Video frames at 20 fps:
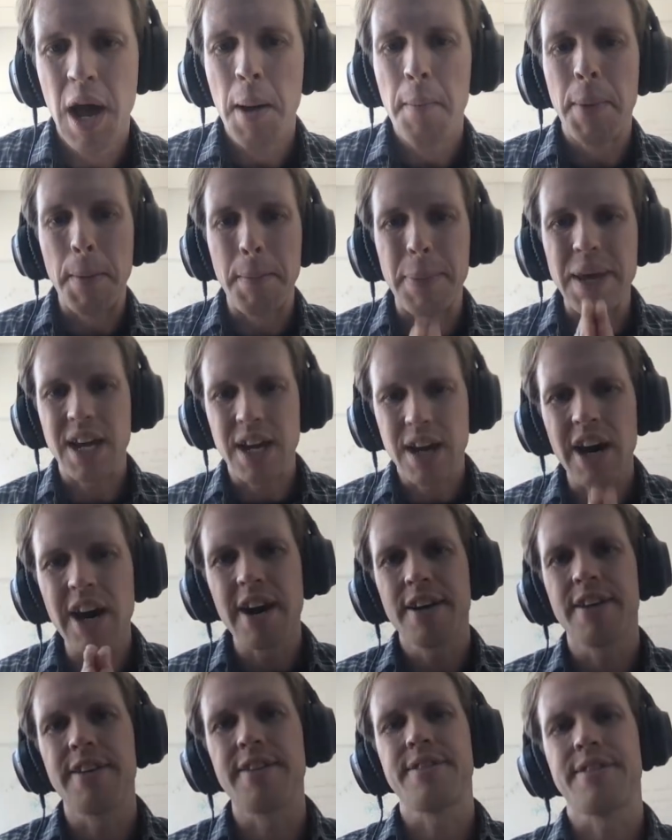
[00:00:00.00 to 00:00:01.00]
But
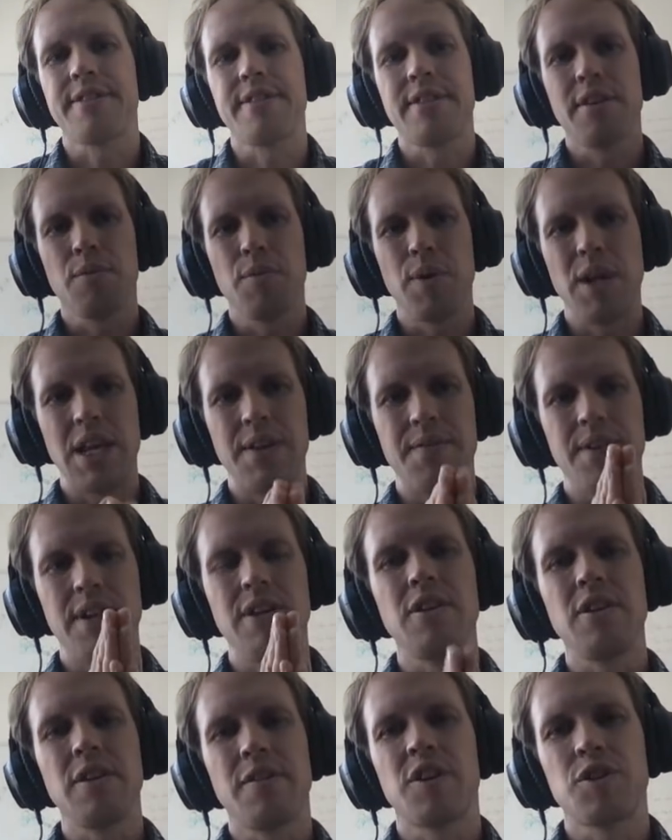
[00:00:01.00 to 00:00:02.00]
because we live in a
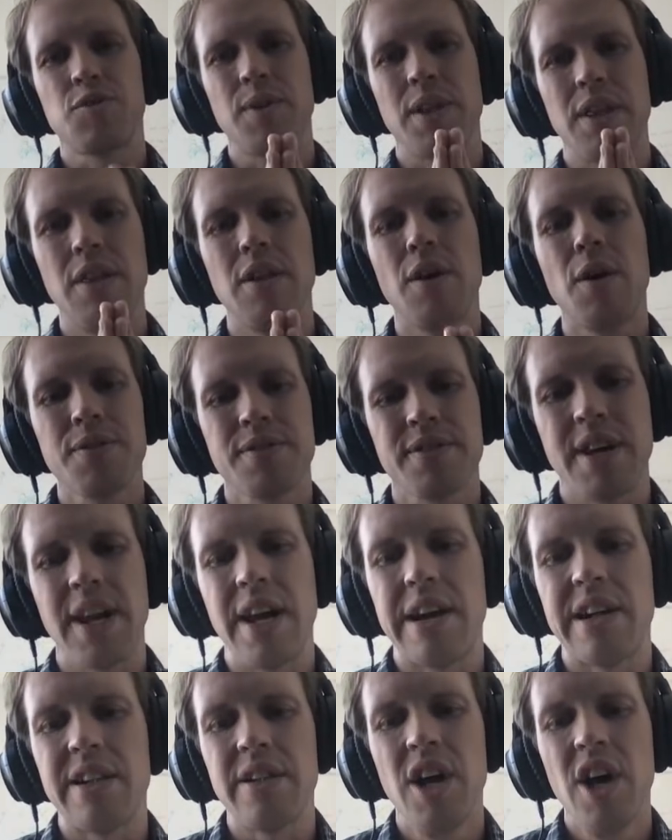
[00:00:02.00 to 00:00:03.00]
universe with no
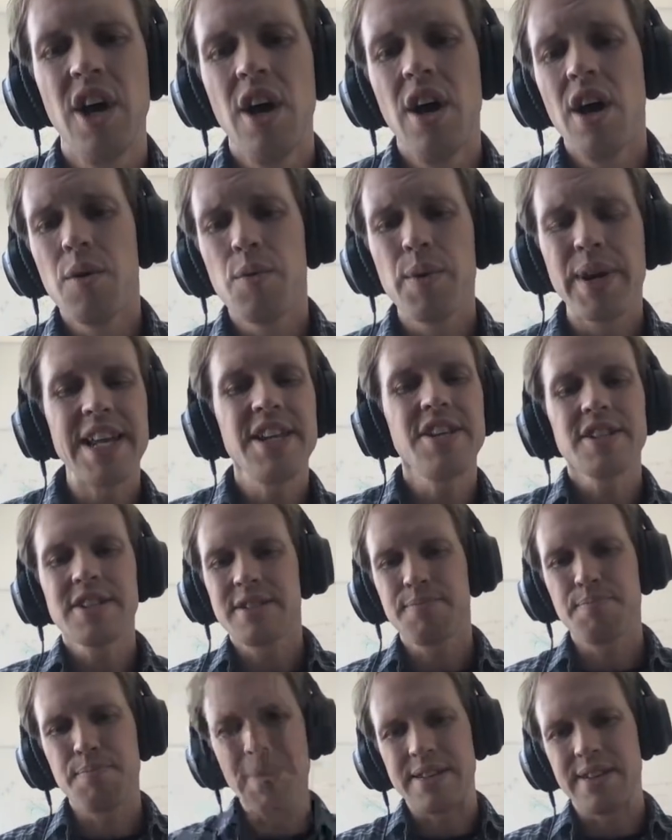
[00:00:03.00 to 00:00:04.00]
scale, we can
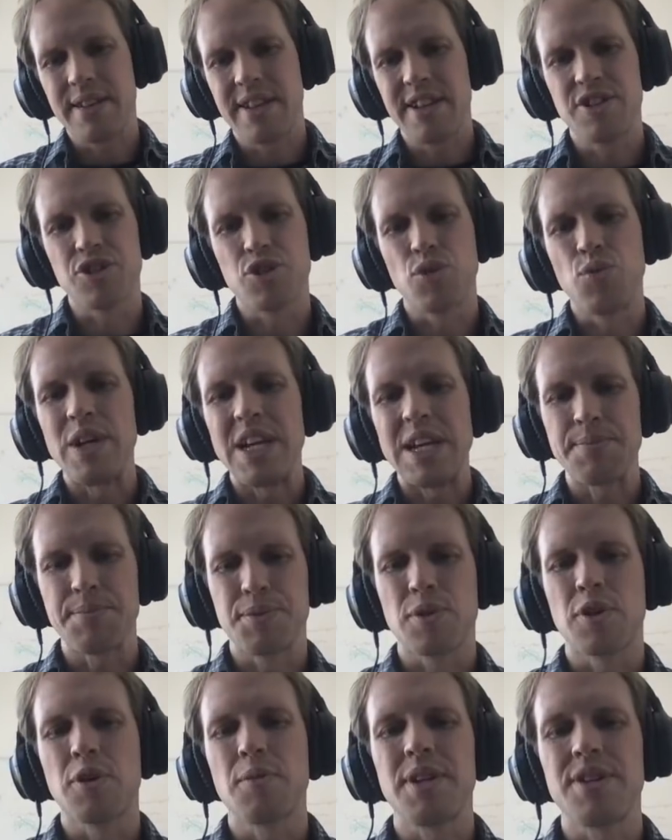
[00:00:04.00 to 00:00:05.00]
basically
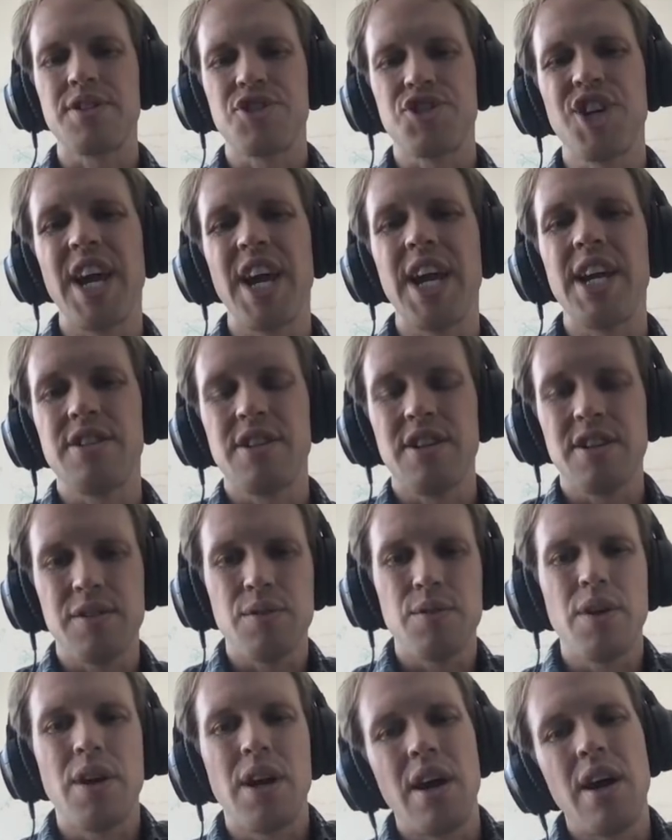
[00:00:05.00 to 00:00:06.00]
reabsorb this change
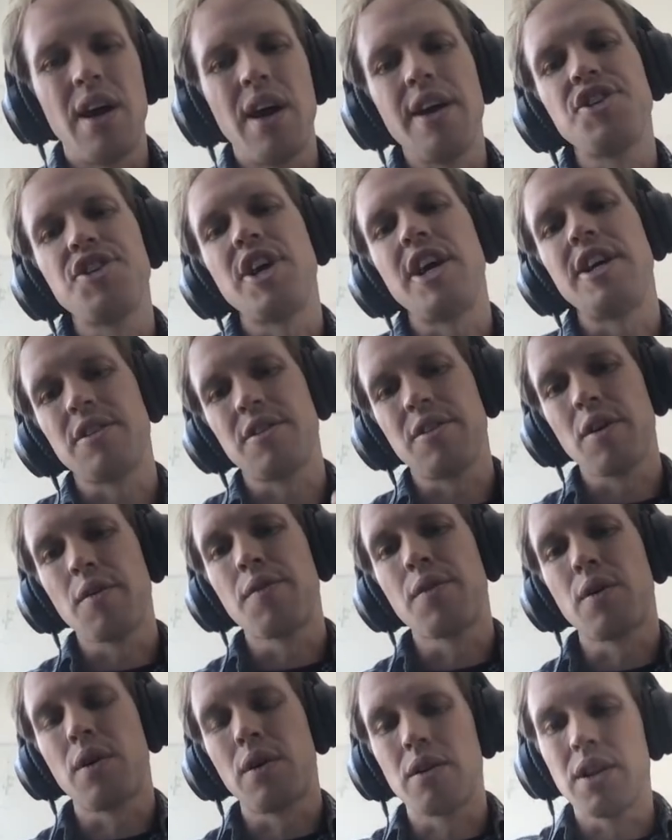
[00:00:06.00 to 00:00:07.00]
into a change of the
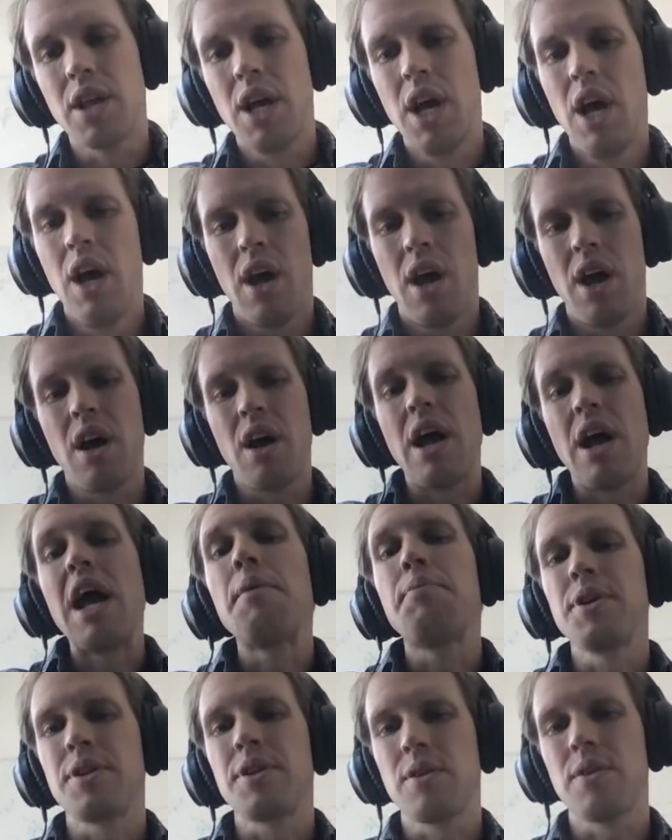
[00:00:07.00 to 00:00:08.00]
overall
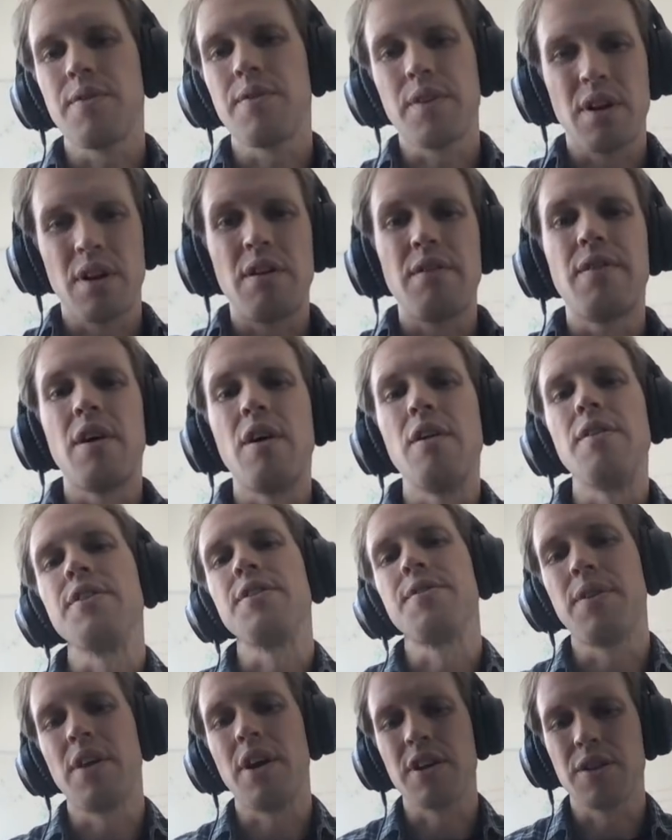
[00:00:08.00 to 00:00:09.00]
amplitude of all
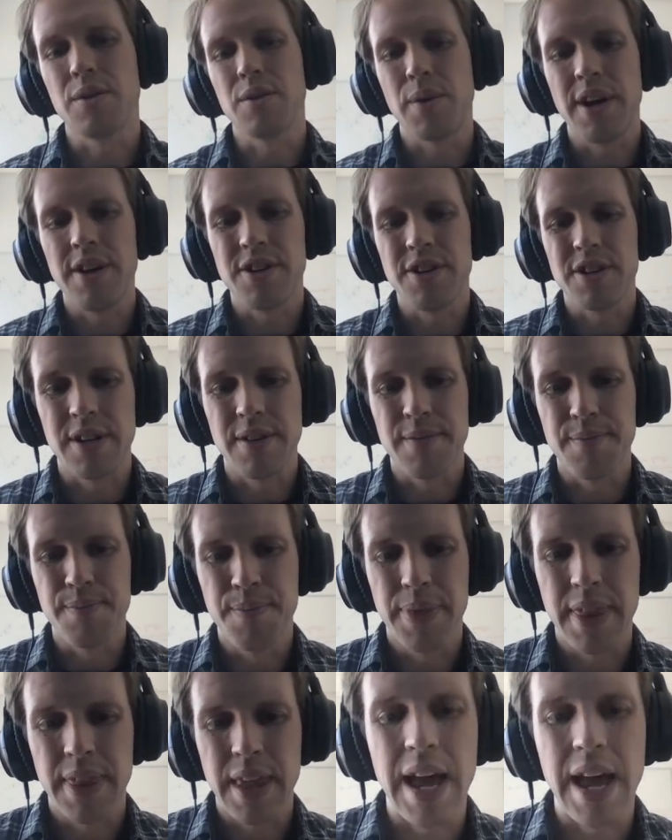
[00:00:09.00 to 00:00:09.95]
these fluctuations.